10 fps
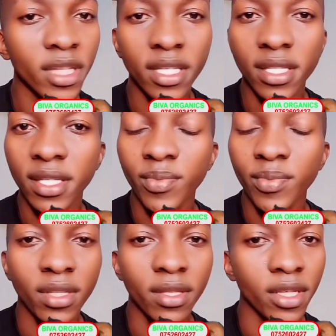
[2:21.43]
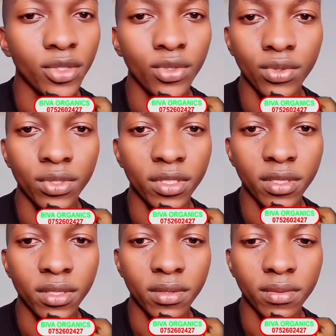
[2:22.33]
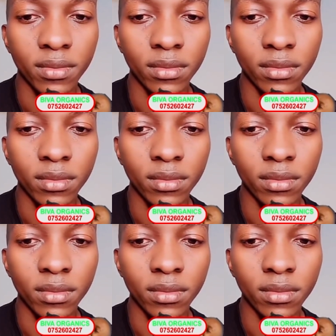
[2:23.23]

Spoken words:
Please speak the truth.